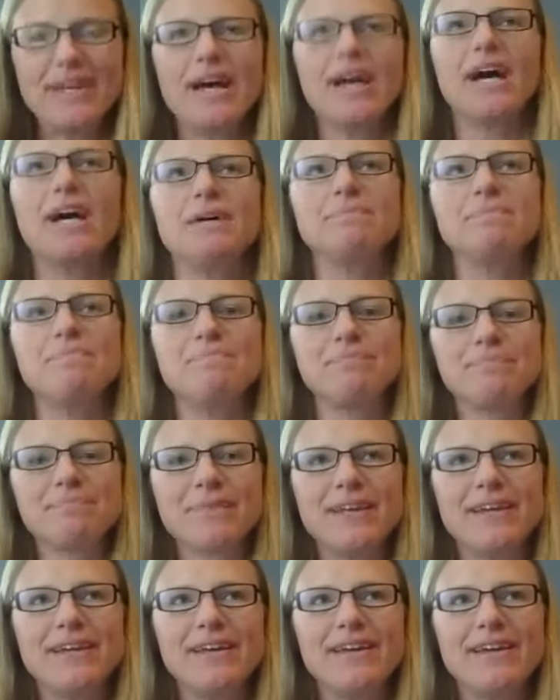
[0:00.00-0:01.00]
Um,
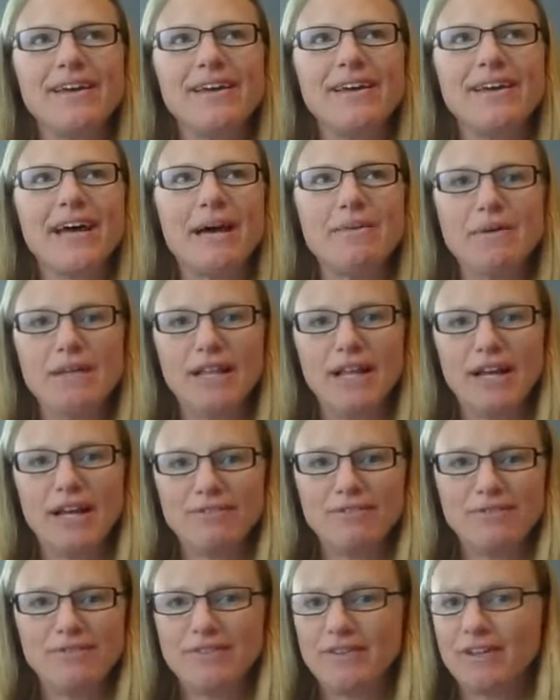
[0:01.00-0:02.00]
I'm a
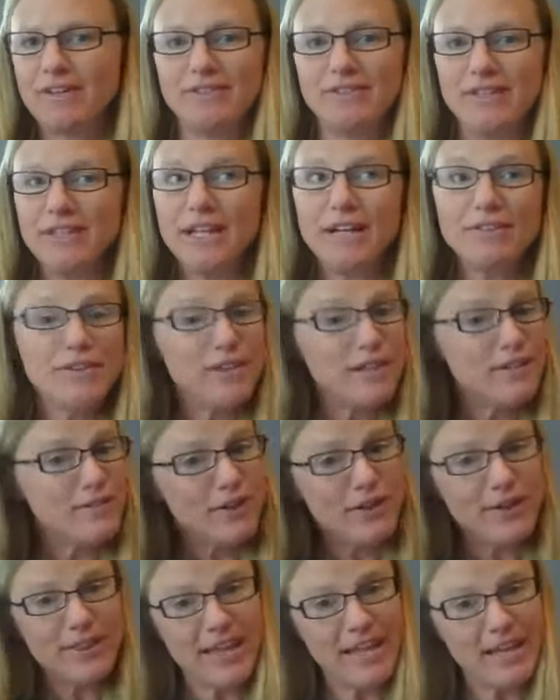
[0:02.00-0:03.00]
love a, a lover of a
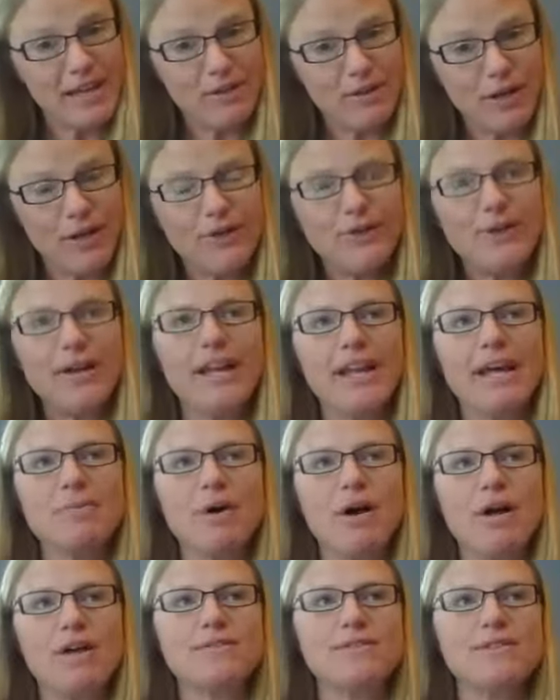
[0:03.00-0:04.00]
good thank you note, and
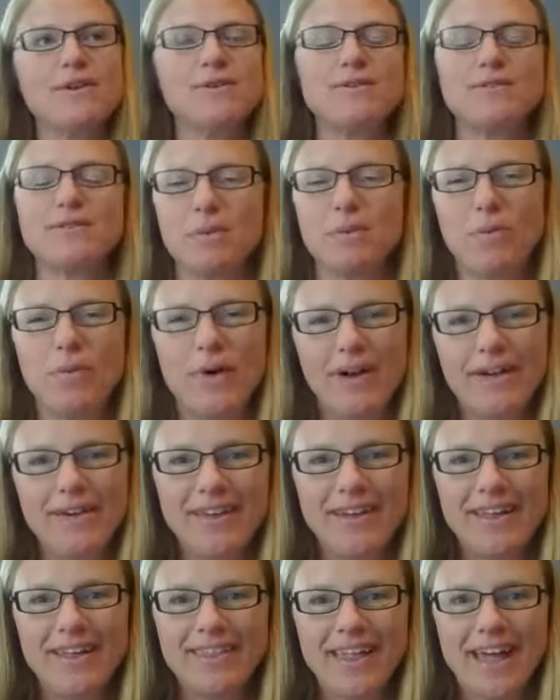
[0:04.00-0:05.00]
I'm also
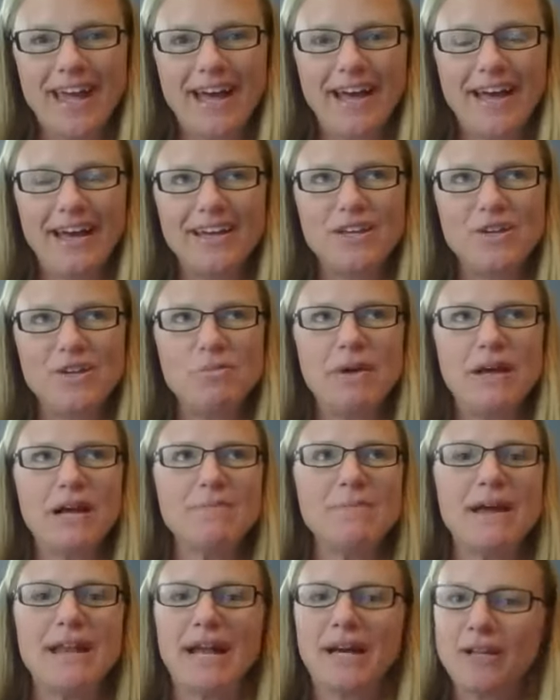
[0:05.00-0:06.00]
someone that you may or
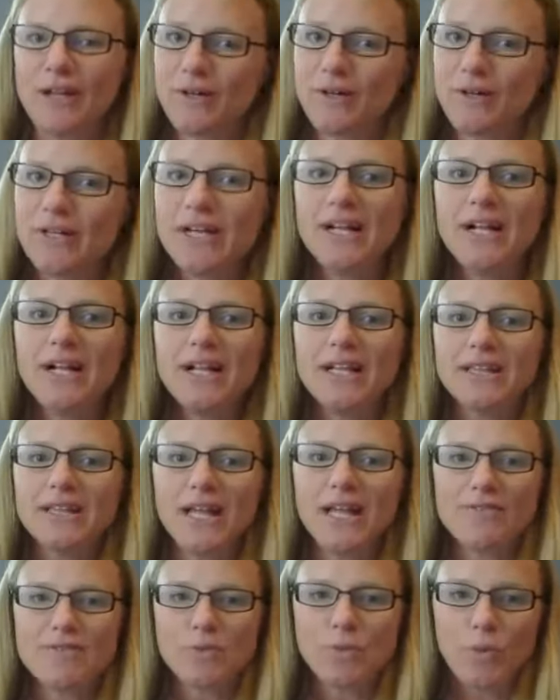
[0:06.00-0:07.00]
may not know
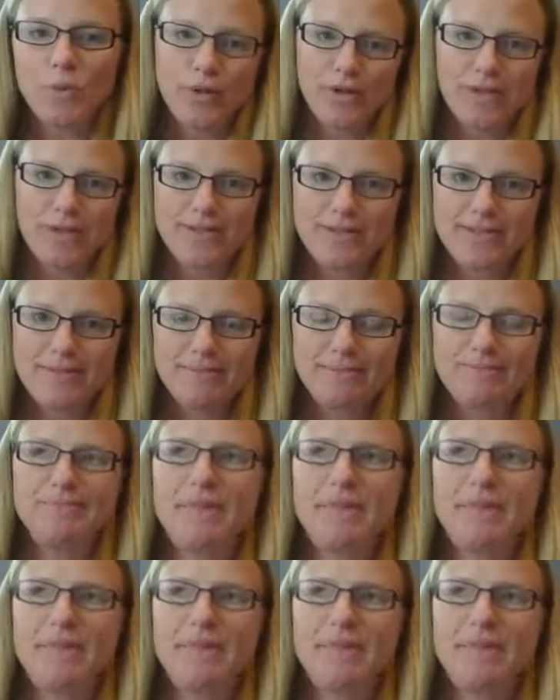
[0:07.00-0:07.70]
loves words.